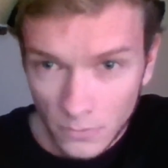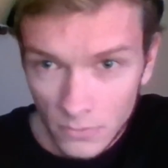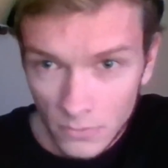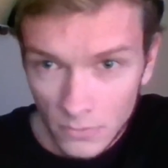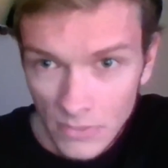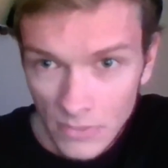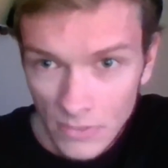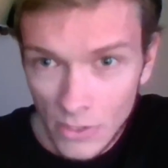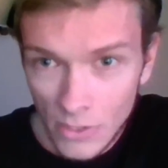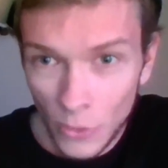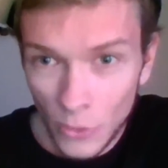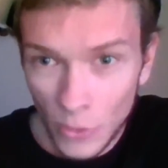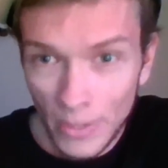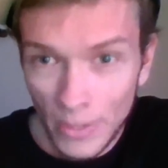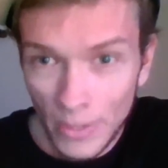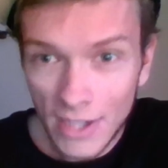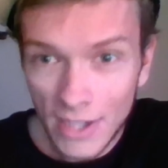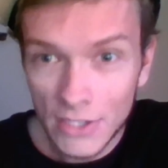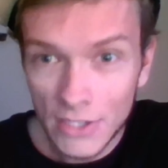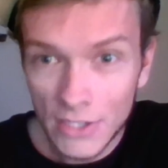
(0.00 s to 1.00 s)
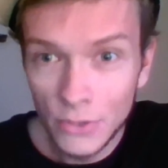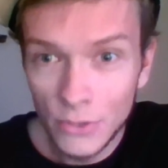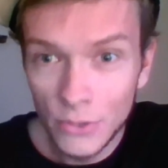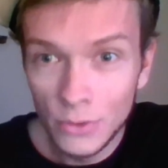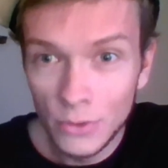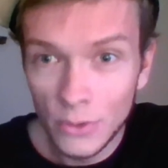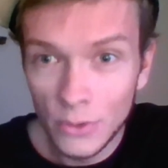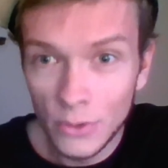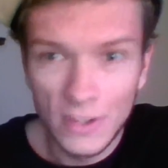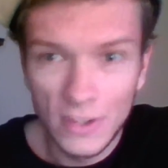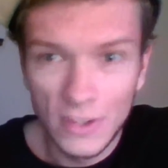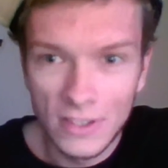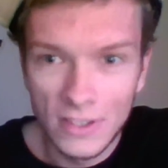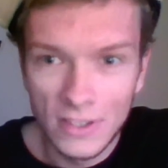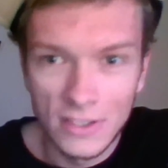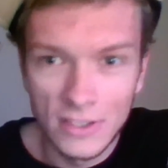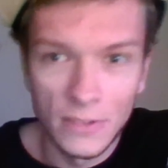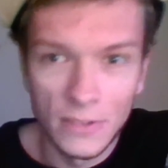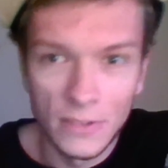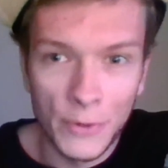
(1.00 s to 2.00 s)
going back to this is a
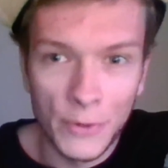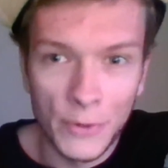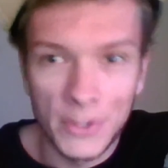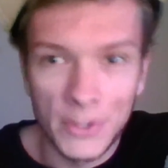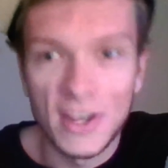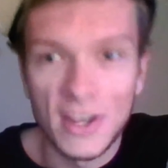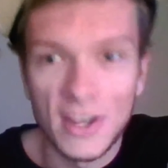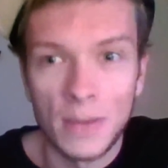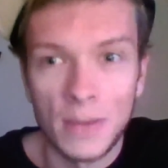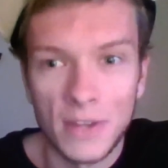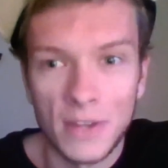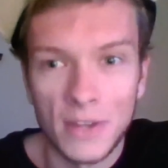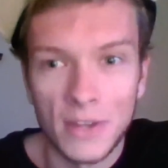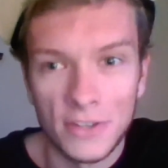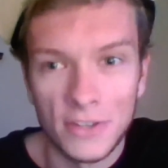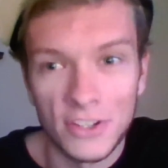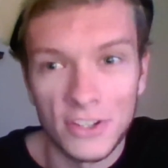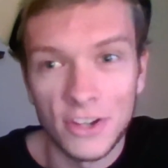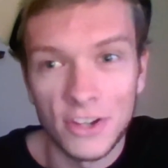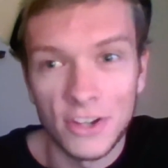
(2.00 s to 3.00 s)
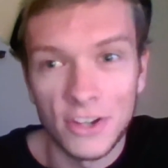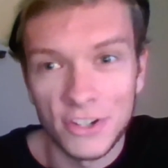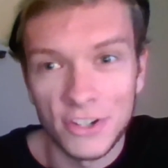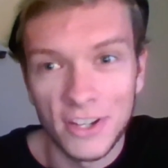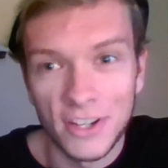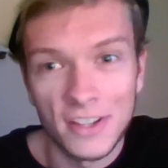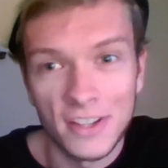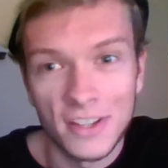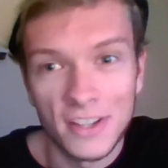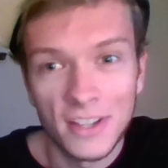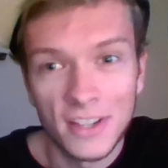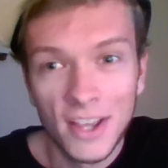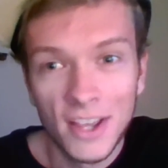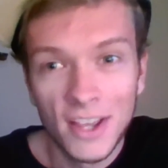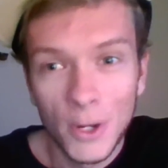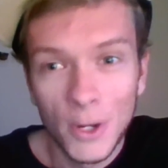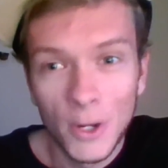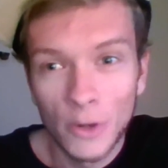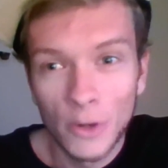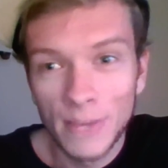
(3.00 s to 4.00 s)
very top down discussion, I guess.
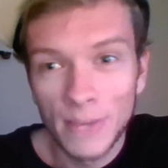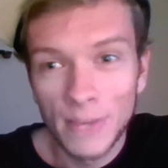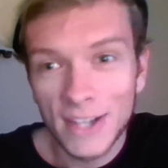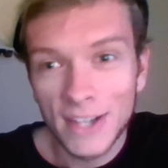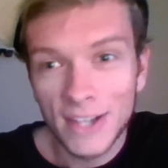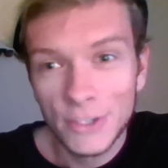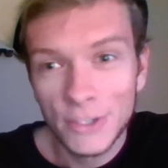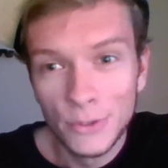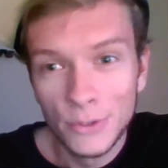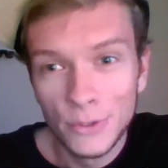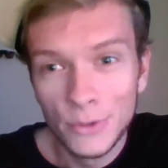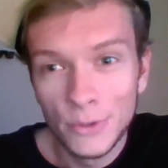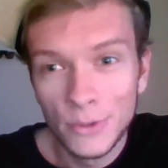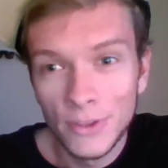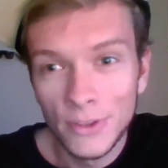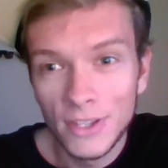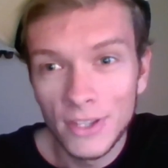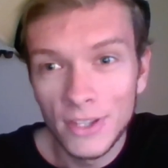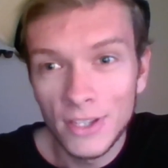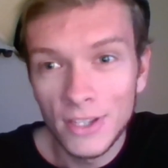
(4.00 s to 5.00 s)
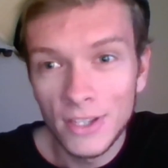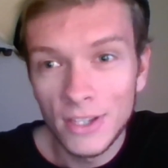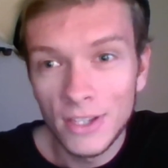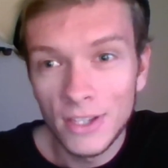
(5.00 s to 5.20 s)
Going back to the